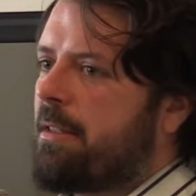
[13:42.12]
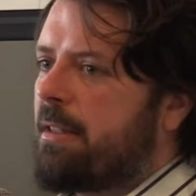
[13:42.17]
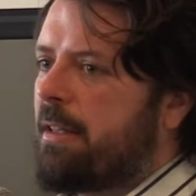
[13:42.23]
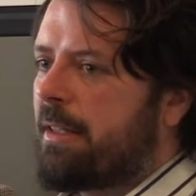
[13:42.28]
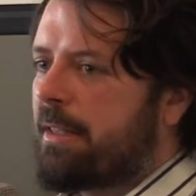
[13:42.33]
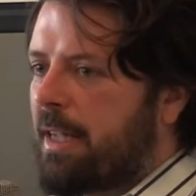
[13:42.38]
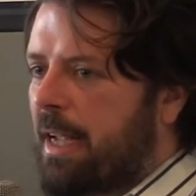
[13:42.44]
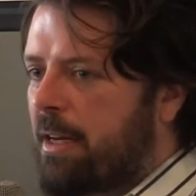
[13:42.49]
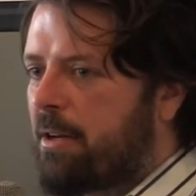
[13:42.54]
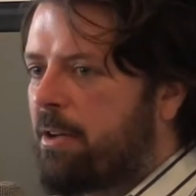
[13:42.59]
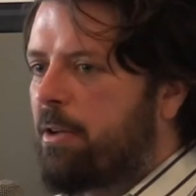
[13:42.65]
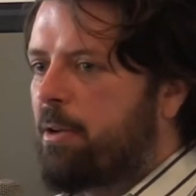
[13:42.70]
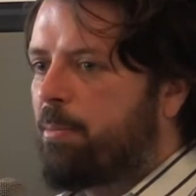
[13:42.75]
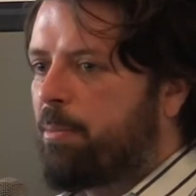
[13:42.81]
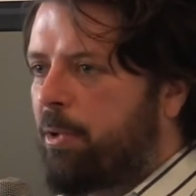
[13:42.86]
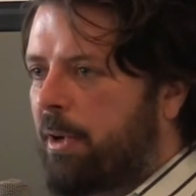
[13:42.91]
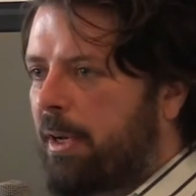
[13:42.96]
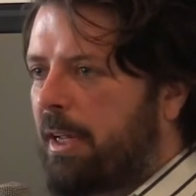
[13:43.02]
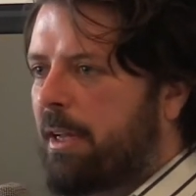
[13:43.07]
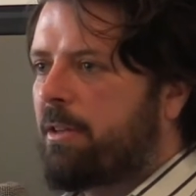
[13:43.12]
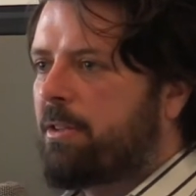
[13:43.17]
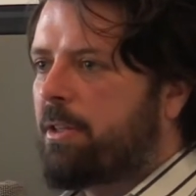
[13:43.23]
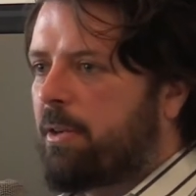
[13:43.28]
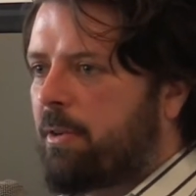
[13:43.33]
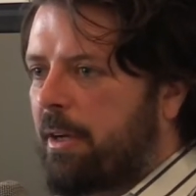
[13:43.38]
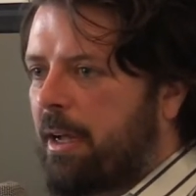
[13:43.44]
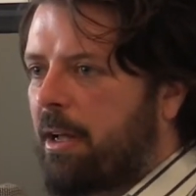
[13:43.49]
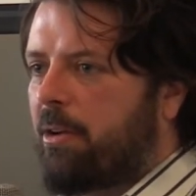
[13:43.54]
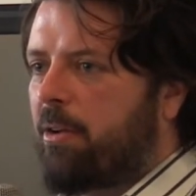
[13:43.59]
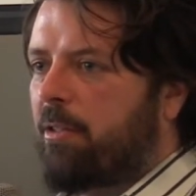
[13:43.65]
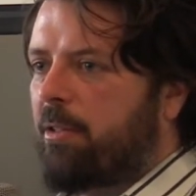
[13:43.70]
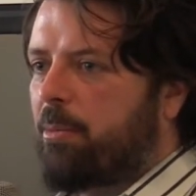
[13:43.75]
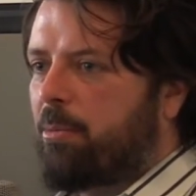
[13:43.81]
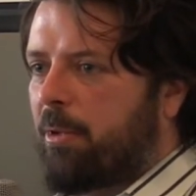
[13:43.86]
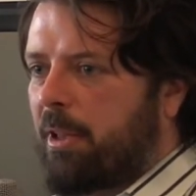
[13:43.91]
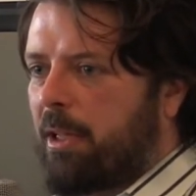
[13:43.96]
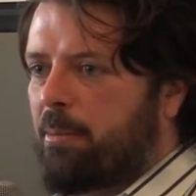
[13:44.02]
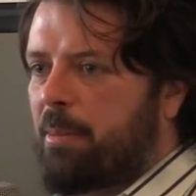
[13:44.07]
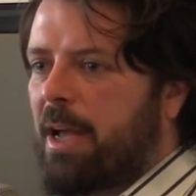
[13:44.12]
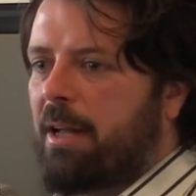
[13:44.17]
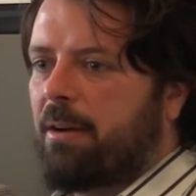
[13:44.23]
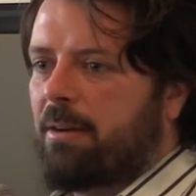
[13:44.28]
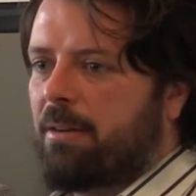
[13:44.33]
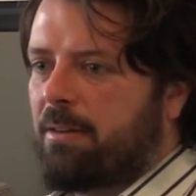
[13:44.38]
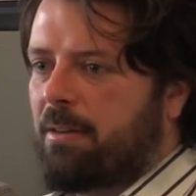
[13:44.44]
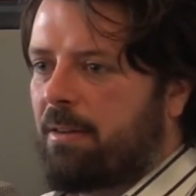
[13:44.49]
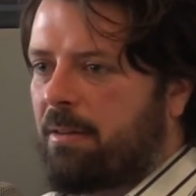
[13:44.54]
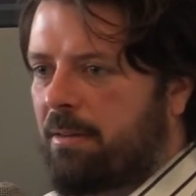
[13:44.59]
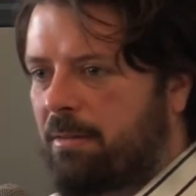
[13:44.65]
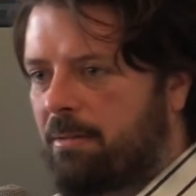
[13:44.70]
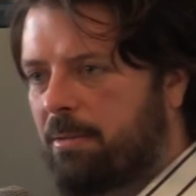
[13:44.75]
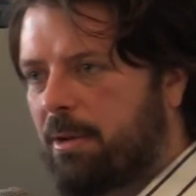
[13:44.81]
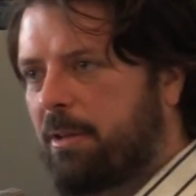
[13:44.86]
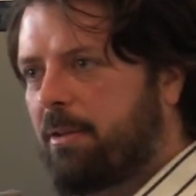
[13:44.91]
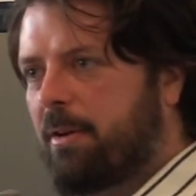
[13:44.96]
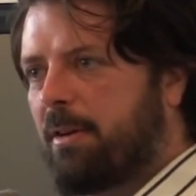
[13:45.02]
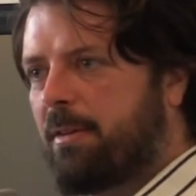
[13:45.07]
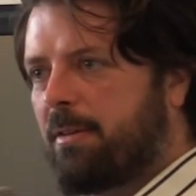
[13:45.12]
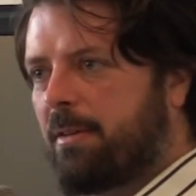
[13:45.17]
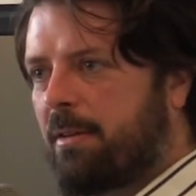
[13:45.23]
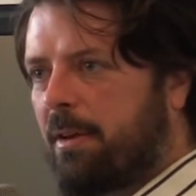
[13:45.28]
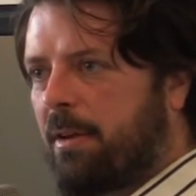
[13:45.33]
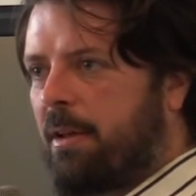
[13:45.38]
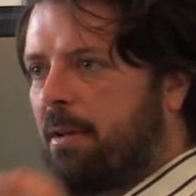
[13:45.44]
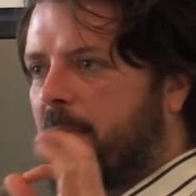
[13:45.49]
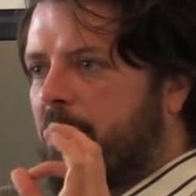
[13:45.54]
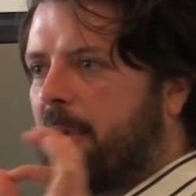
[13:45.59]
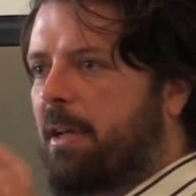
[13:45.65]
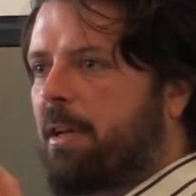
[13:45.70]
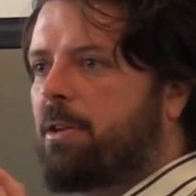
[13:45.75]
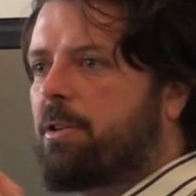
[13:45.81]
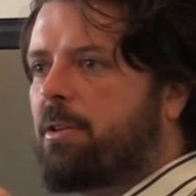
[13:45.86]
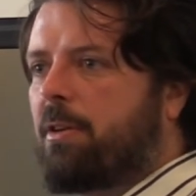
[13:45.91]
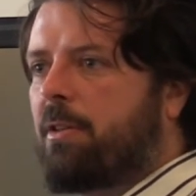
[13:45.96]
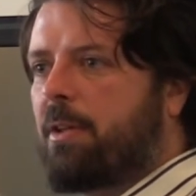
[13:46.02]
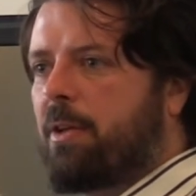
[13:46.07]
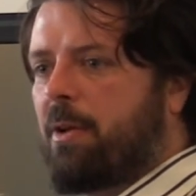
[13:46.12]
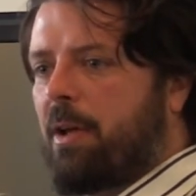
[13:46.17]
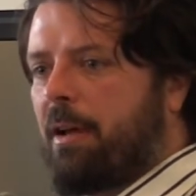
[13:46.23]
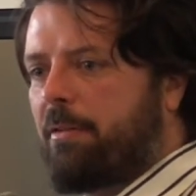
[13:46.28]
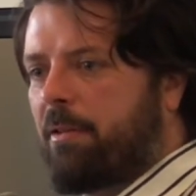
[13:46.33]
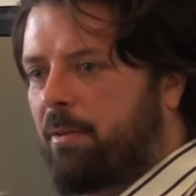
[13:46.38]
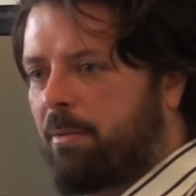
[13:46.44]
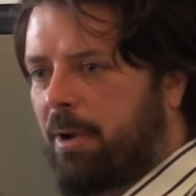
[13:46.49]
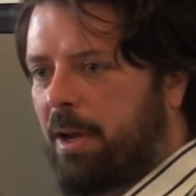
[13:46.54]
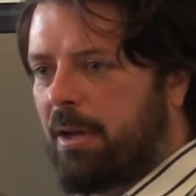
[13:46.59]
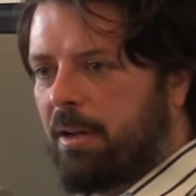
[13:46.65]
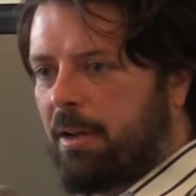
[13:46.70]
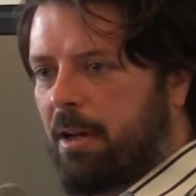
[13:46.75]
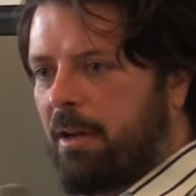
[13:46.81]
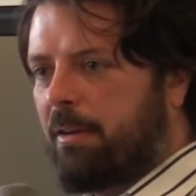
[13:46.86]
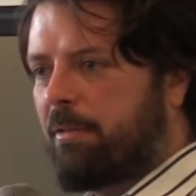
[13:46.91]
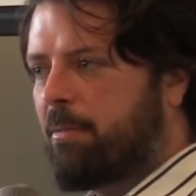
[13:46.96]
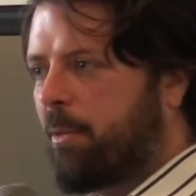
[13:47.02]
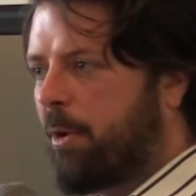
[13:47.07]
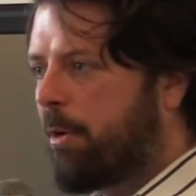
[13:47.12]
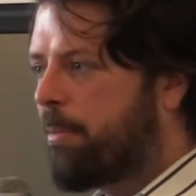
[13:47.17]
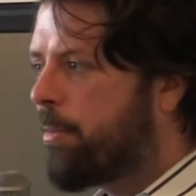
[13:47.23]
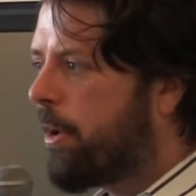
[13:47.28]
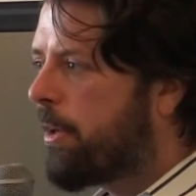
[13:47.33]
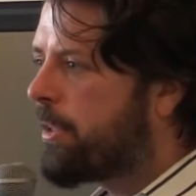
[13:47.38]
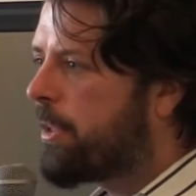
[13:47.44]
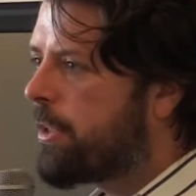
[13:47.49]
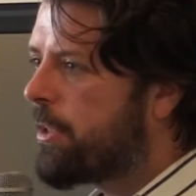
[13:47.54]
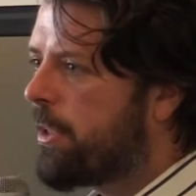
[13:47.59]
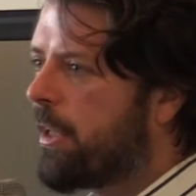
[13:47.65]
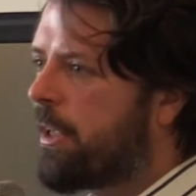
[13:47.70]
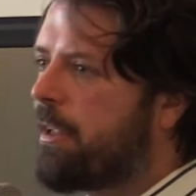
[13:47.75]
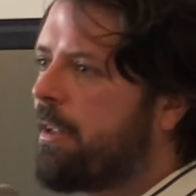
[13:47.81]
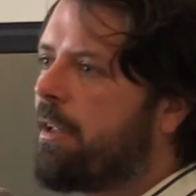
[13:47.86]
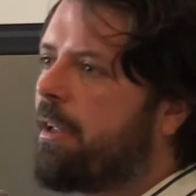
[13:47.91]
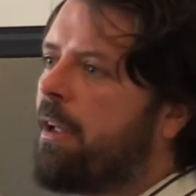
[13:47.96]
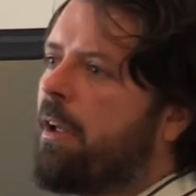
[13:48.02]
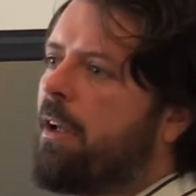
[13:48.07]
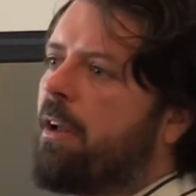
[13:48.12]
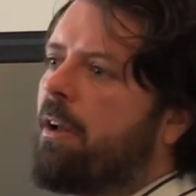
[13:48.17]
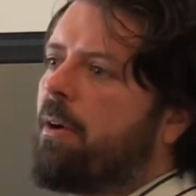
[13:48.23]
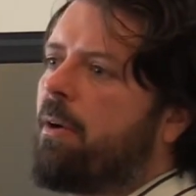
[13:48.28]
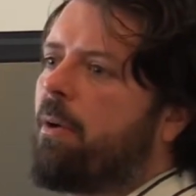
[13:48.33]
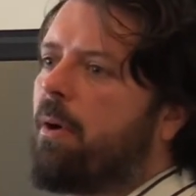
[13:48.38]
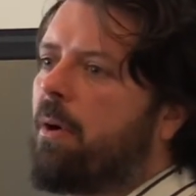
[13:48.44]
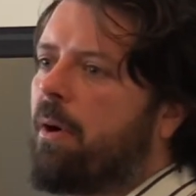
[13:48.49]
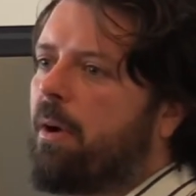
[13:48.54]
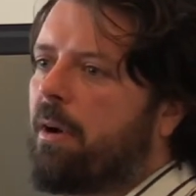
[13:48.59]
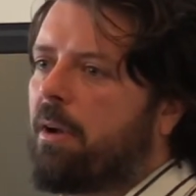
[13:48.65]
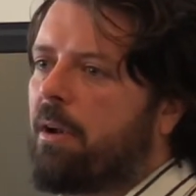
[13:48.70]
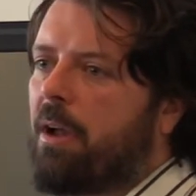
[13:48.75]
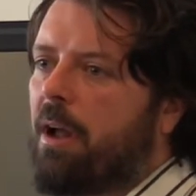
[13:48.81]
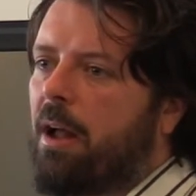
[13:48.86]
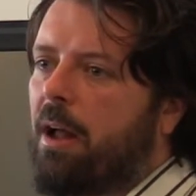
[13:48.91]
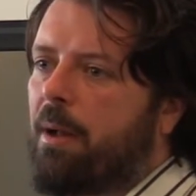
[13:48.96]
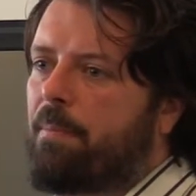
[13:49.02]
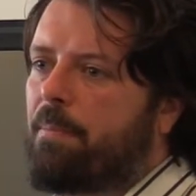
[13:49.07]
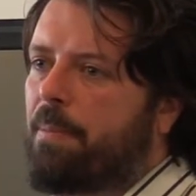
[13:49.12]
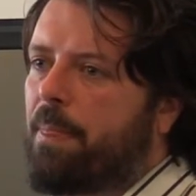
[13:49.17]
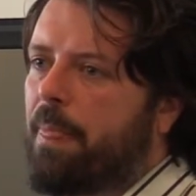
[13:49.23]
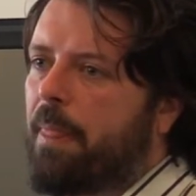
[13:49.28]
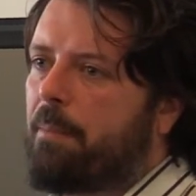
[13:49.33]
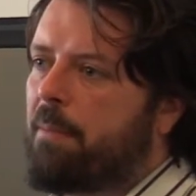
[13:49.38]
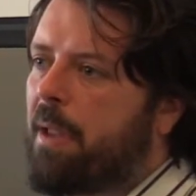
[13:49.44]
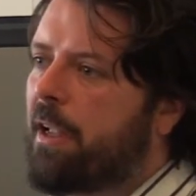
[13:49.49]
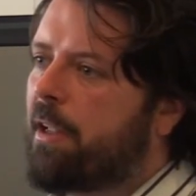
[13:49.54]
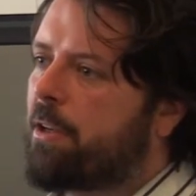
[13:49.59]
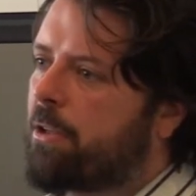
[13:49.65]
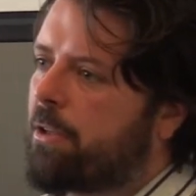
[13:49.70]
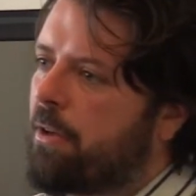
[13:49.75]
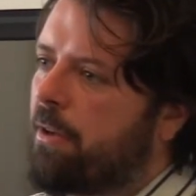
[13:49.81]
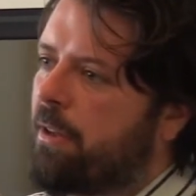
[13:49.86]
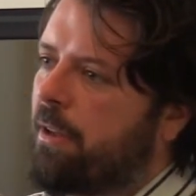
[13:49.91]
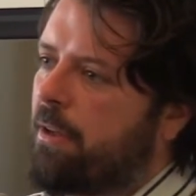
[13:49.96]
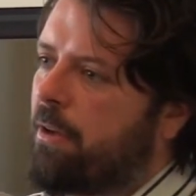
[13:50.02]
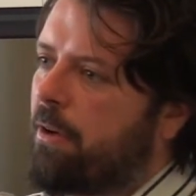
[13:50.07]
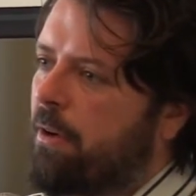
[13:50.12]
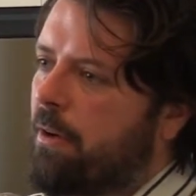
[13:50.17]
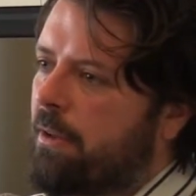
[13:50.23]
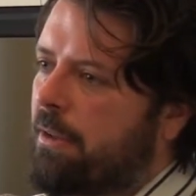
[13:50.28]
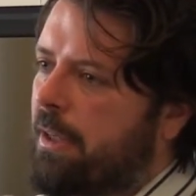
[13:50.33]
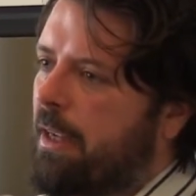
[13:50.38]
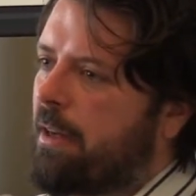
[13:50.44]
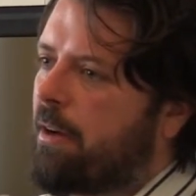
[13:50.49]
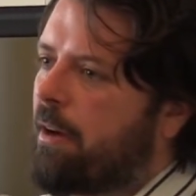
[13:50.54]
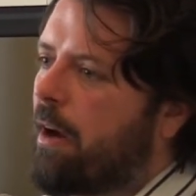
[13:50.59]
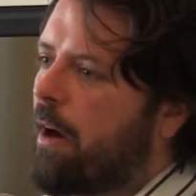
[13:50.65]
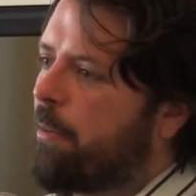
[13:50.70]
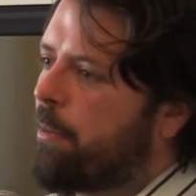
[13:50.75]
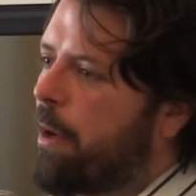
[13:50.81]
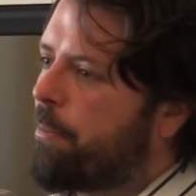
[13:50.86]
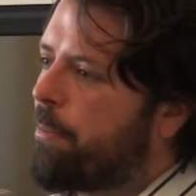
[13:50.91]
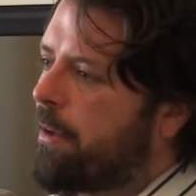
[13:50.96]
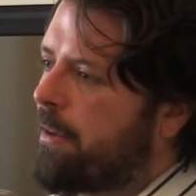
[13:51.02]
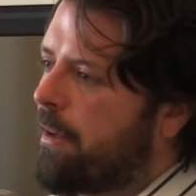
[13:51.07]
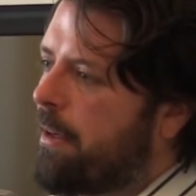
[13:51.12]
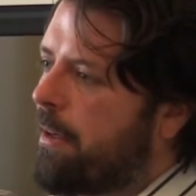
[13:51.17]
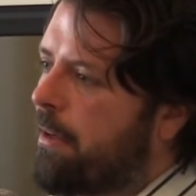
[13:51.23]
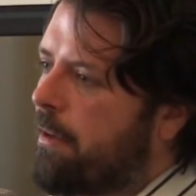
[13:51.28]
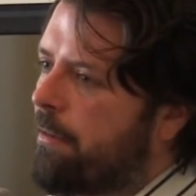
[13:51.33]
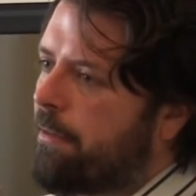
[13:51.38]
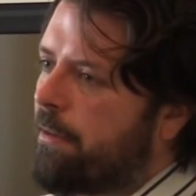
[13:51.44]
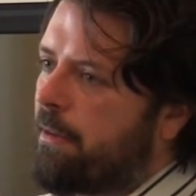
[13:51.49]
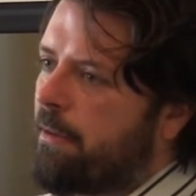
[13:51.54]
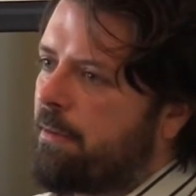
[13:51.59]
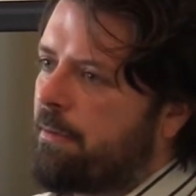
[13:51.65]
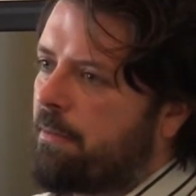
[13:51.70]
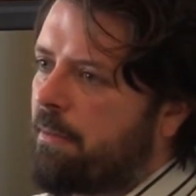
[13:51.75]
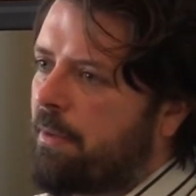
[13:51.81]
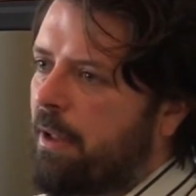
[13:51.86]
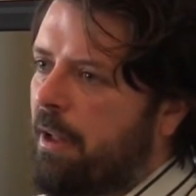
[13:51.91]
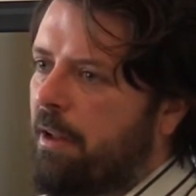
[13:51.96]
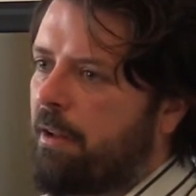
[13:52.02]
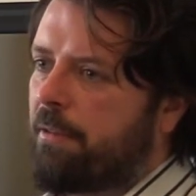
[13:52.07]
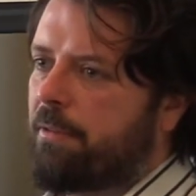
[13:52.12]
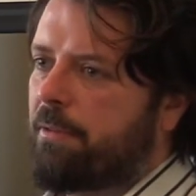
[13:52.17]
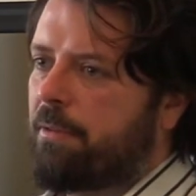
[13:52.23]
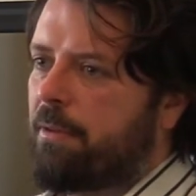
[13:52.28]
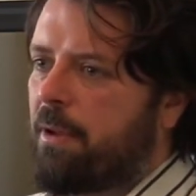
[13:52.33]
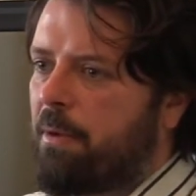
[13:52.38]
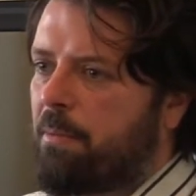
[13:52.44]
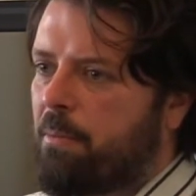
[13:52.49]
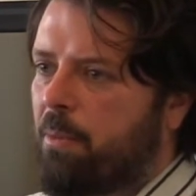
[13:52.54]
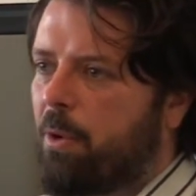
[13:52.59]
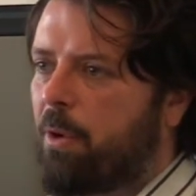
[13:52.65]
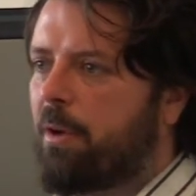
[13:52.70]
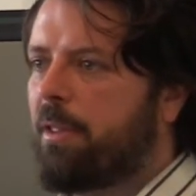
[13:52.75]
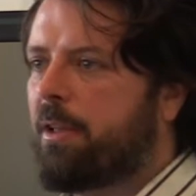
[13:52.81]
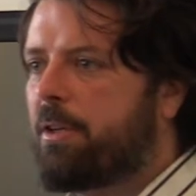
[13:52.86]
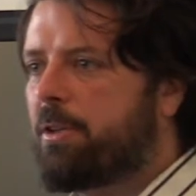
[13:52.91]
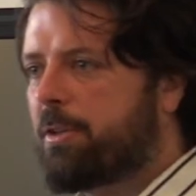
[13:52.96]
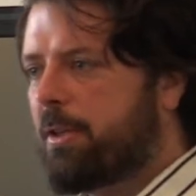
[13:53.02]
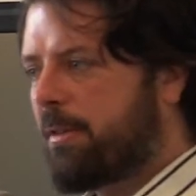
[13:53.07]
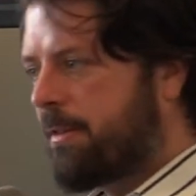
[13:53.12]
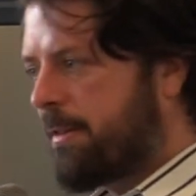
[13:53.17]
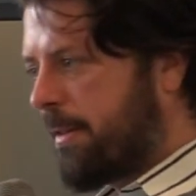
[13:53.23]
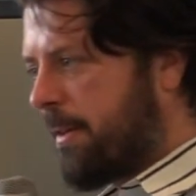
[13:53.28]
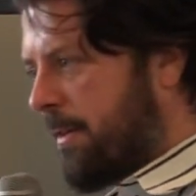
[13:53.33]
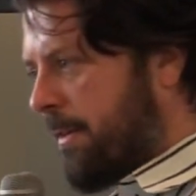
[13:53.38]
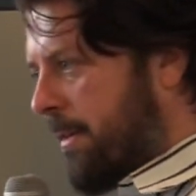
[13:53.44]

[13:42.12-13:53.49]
the data you put into your algorithm really matters, whether it's making sure that you have the right kind of word partitioning, or making sure that your data are representative of more than just